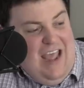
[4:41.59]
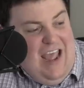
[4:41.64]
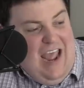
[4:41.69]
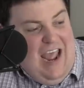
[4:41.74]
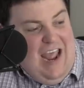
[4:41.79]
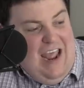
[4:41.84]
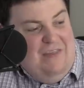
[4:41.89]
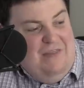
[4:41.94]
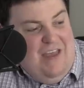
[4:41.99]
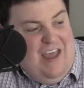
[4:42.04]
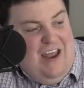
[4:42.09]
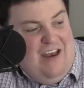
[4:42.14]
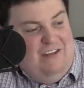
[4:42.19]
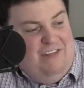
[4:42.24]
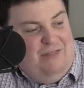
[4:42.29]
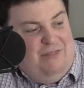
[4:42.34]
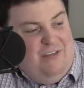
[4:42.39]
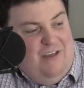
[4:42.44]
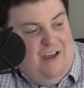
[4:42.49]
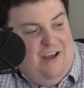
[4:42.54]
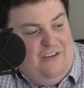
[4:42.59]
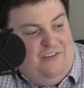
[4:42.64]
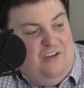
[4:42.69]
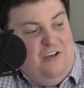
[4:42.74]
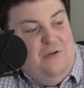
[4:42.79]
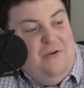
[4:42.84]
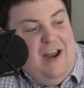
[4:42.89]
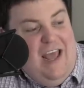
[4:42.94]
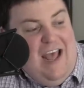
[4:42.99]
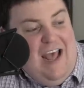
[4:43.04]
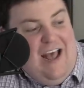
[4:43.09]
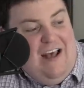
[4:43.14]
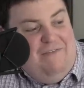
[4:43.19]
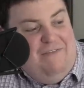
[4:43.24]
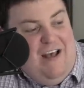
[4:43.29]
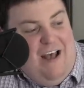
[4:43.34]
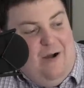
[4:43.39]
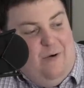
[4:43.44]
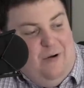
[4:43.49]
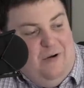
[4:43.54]
And then
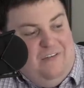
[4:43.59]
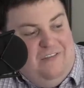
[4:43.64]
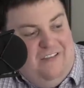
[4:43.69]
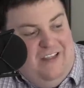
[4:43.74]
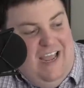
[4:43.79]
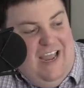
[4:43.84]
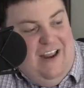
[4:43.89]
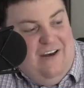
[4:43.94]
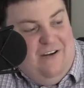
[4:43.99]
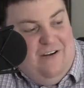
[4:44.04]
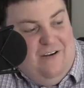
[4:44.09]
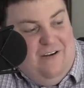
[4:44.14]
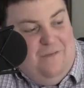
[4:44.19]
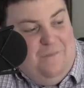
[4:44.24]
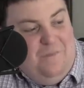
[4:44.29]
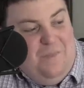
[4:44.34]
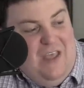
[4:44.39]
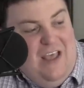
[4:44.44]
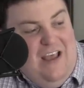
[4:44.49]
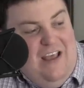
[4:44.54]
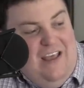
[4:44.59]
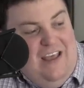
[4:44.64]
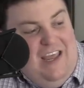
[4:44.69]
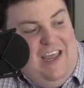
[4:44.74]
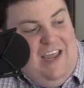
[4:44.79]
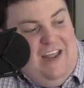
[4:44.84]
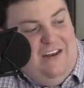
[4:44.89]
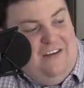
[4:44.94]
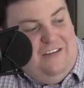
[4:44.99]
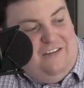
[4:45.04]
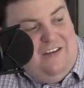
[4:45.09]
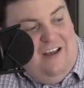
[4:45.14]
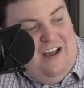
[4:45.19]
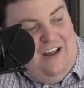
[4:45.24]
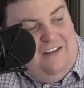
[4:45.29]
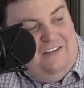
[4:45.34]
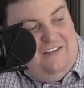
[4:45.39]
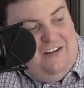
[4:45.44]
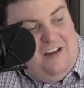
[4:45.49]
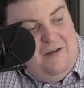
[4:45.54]
2.5 hours later, he
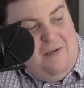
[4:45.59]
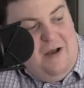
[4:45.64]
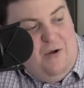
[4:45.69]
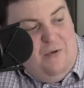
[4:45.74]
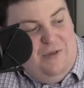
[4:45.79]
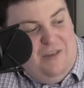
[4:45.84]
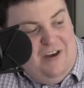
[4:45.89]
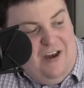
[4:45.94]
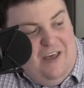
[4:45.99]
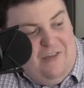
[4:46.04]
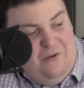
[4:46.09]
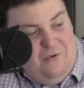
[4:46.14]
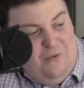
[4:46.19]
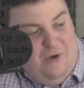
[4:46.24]
decides to come out with another